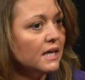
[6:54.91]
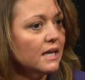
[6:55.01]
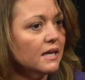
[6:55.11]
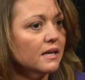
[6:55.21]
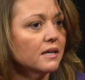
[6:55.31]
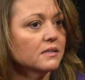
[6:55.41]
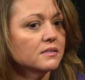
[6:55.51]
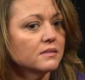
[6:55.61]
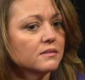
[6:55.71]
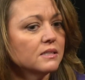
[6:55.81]
and
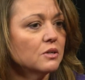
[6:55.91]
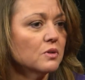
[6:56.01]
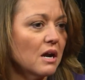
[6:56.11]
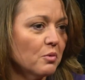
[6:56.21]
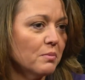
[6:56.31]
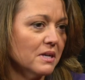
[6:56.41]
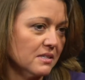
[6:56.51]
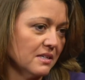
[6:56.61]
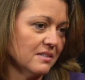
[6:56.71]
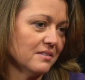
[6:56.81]
how we best
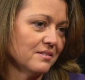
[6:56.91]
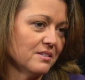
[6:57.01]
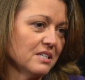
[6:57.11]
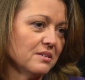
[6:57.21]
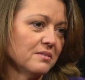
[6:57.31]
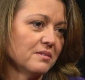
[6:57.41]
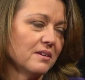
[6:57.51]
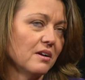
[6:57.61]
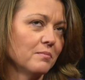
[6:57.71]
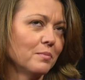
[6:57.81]
can
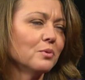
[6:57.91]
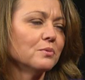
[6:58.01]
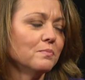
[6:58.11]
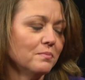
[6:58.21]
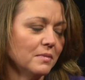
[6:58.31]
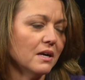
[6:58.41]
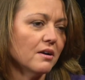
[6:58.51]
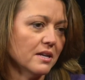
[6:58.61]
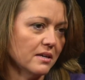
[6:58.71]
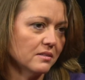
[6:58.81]
both meet our
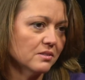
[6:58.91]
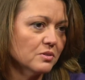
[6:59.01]
needs.